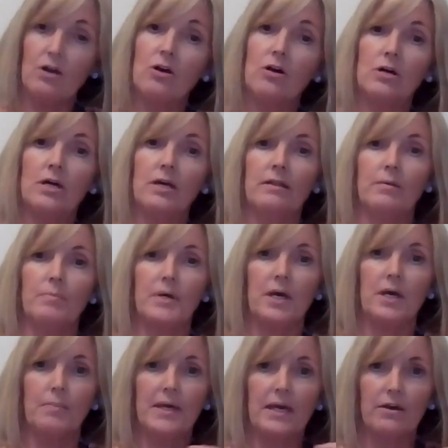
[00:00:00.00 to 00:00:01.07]
along, and they're
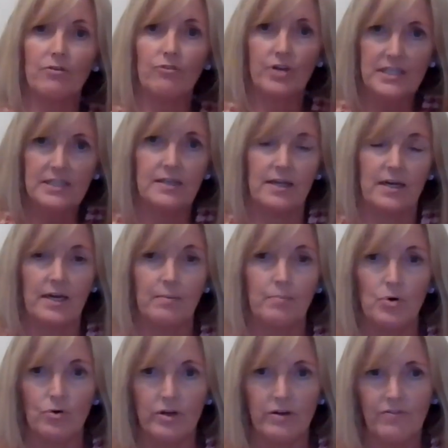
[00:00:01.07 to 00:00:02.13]
becoming increasingly
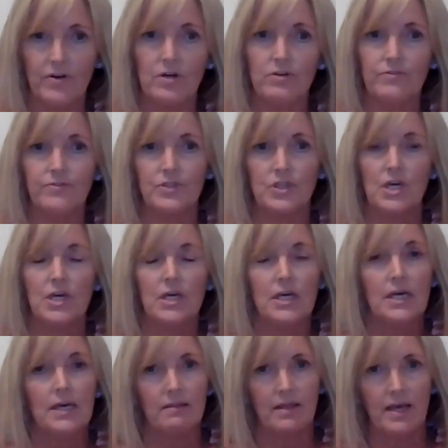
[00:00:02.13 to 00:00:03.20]
more involved.
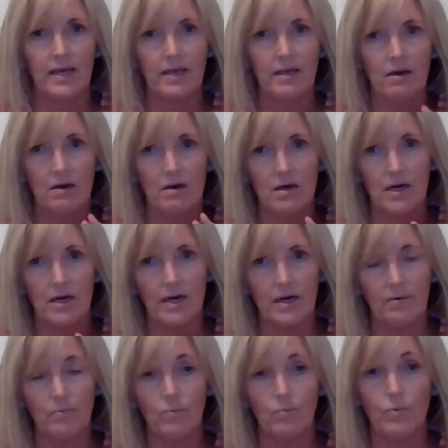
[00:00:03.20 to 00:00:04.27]
They
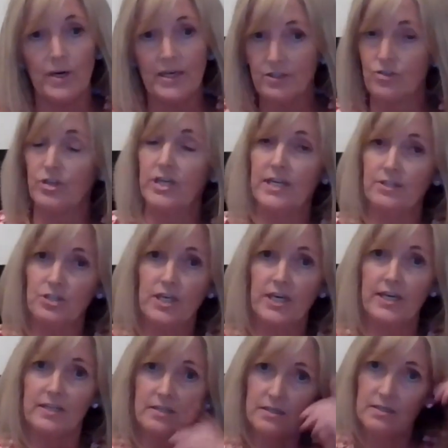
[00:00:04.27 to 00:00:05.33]
are Western
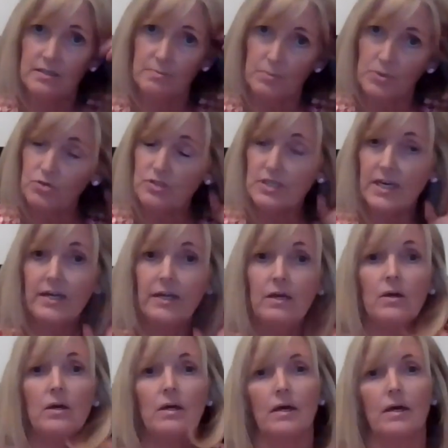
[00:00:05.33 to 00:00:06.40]
educated mostly
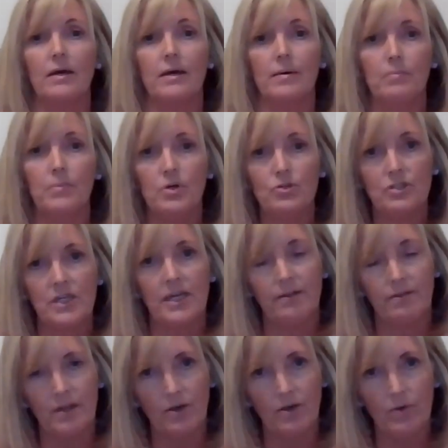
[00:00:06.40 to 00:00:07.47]

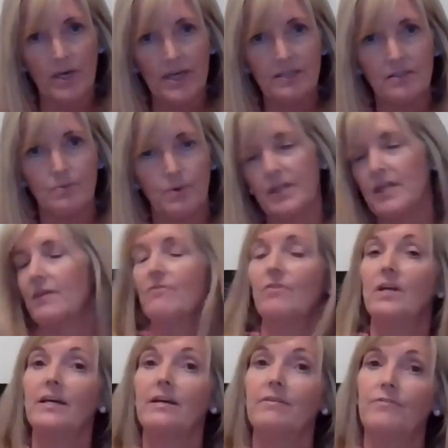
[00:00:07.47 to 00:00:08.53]
in the US, where they've
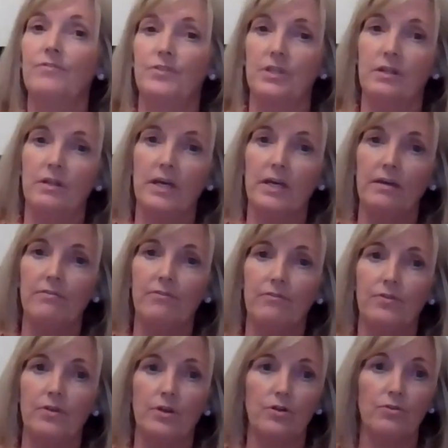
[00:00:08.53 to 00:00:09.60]
lived and
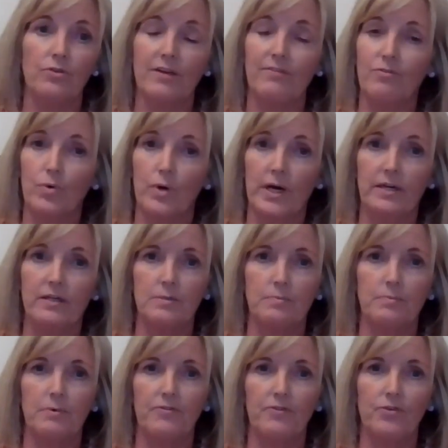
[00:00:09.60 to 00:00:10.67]
they've worked
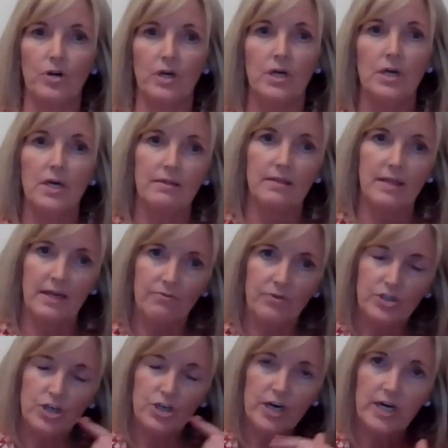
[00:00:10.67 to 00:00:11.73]
before, then
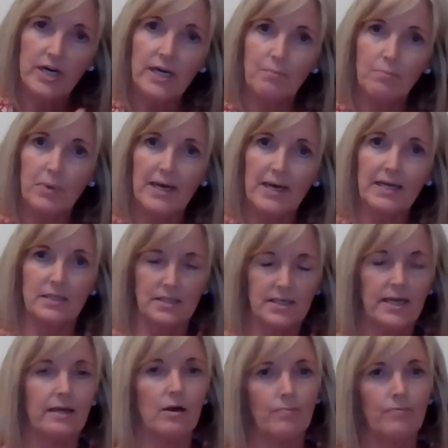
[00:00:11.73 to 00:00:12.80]
returning back to
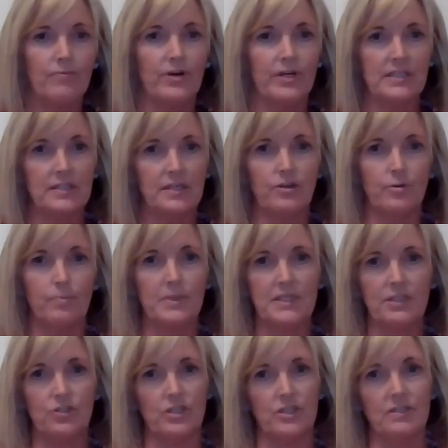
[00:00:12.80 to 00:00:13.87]
take up very senior
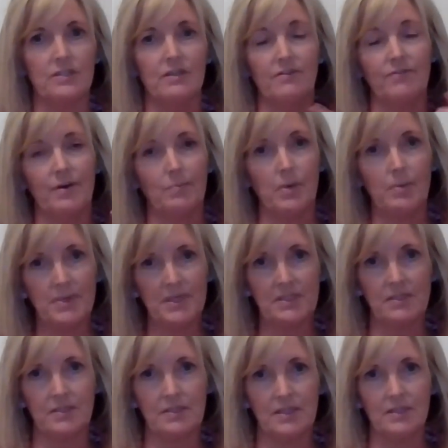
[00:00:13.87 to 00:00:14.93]
positions in the family
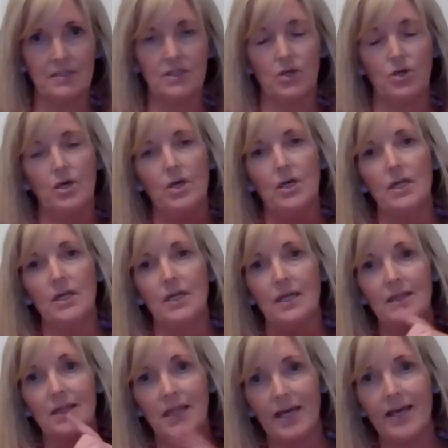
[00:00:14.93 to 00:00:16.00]
businesses.
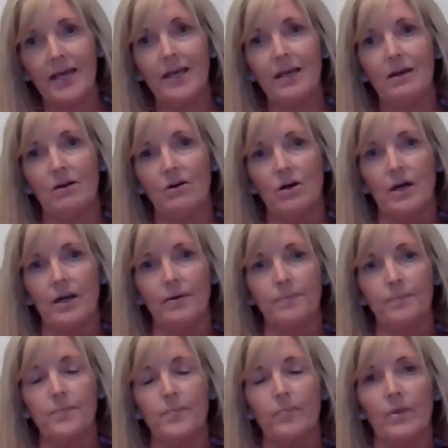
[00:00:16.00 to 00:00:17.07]
Now, they are
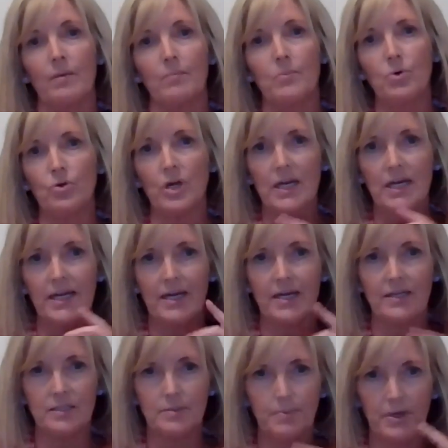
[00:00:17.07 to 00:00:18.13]
more
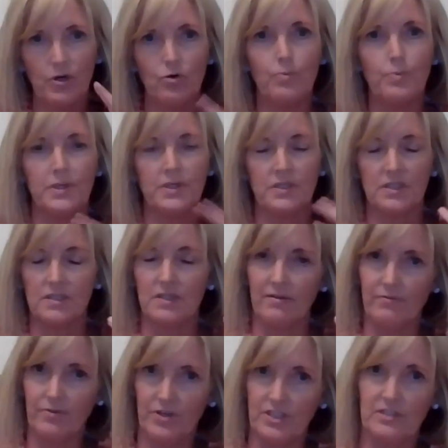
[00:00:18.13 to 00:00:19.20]
likely to be open to
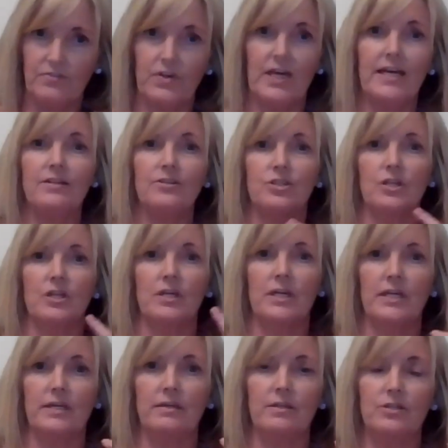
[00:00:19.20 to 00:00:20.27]
diversification
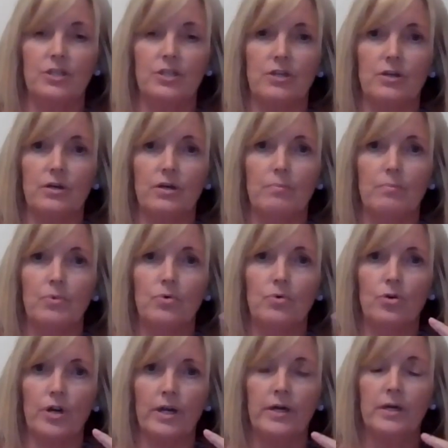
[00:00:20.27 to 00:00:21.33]
and to
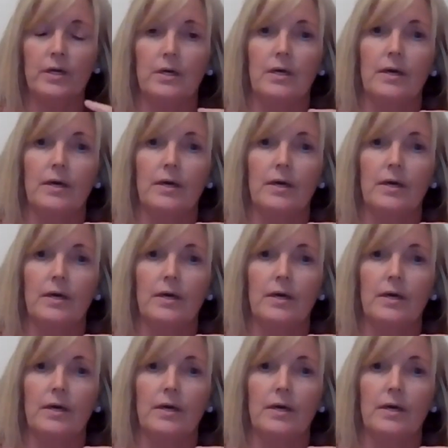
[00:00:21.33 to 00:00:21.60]
more